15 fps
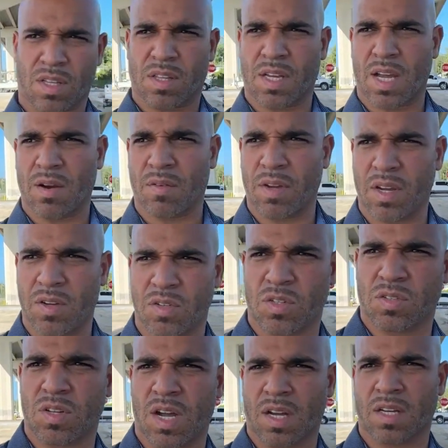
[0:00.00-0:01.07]
other guy over here is
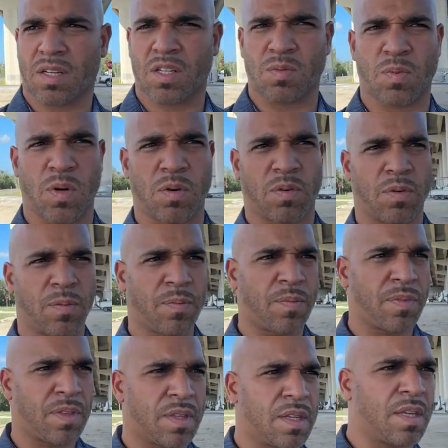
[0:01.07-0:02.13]
just docking his boat.
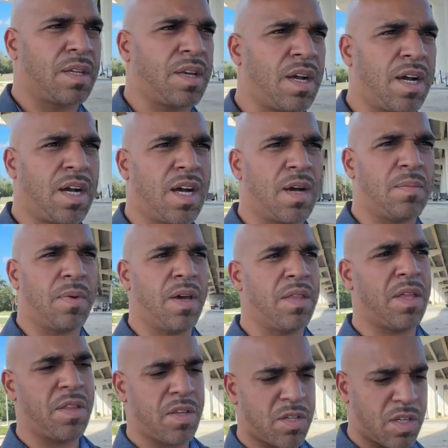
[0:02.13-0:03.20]
And
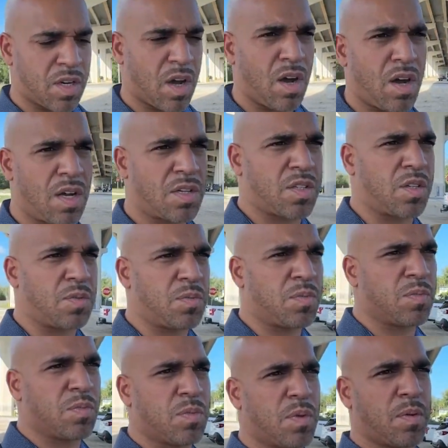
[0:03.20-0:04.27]
then there's an
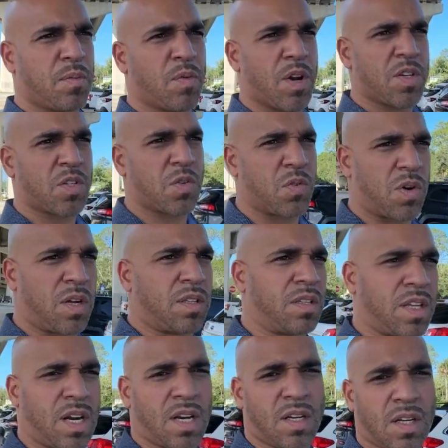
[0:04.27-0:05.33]
awesome restaurant
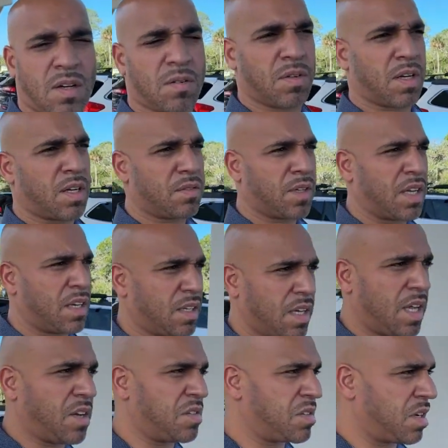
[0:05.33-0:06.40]
that I love. I love getting
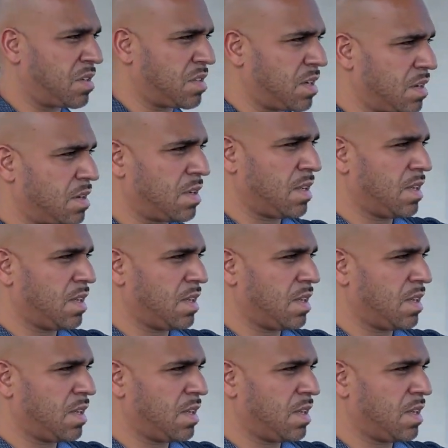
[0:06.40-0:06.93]
getitos here.